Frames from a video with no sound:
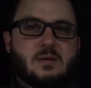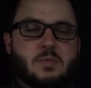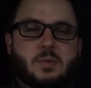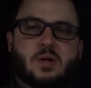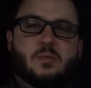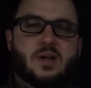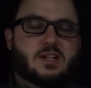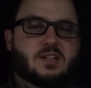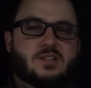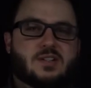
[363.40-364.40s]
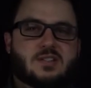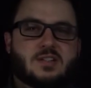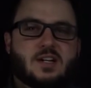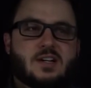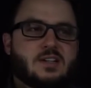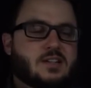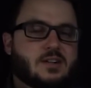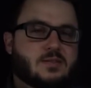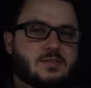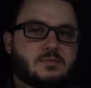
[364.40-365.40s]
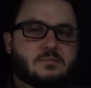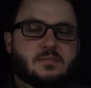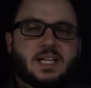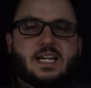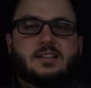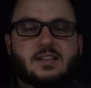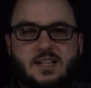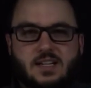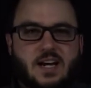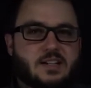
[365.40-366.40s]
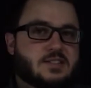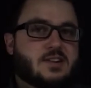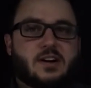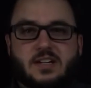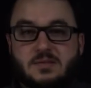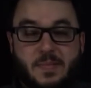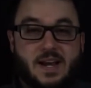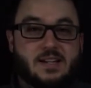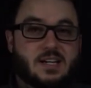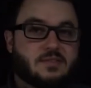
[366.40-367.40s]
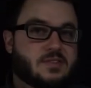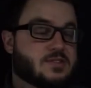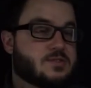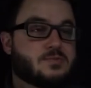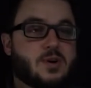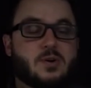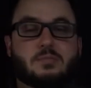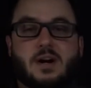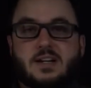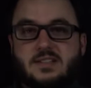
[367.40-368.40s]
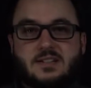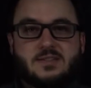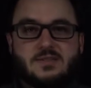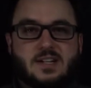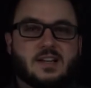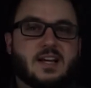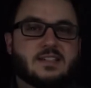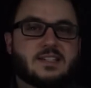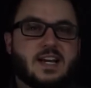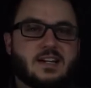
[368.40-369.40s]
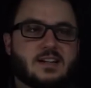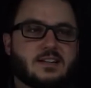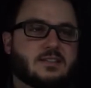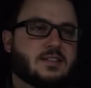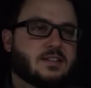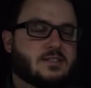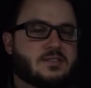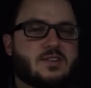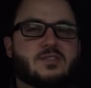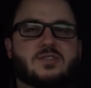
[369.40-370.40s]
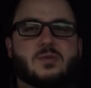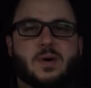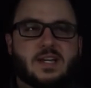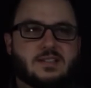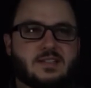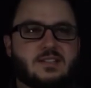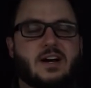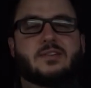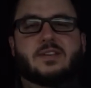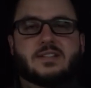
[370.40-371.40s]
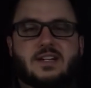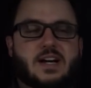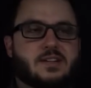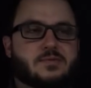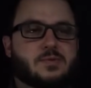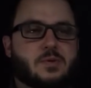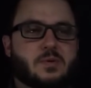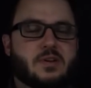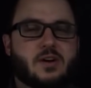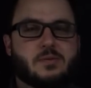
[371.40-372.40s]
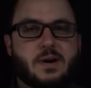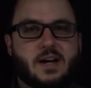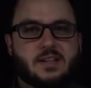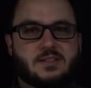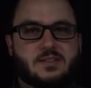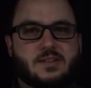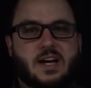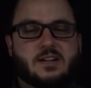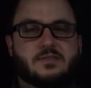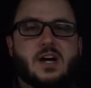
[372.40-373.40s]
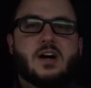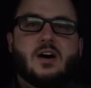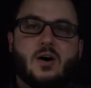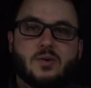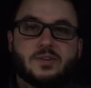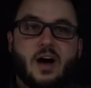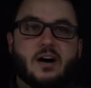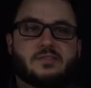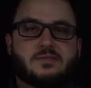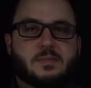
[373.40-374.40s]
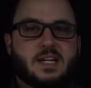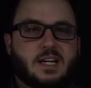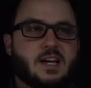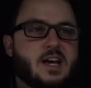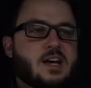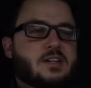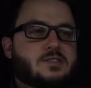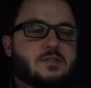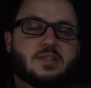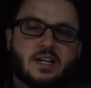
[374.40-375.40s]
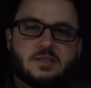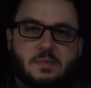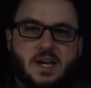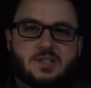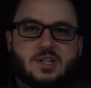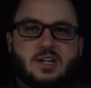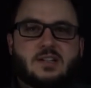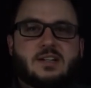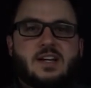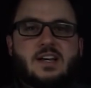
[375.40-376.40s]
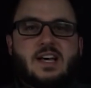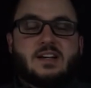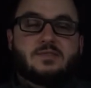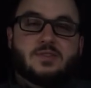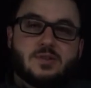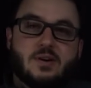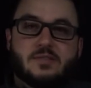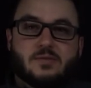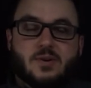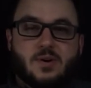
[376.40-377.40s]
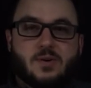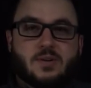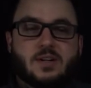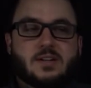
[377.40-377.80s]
but we don't want it to just, blatantly kind of start expanding if there's a rogue process using a lot of data. There's also ways to tell this kind of rule with Autopilot to kind of hold off, meaning do the expansion, and if you do have a rogue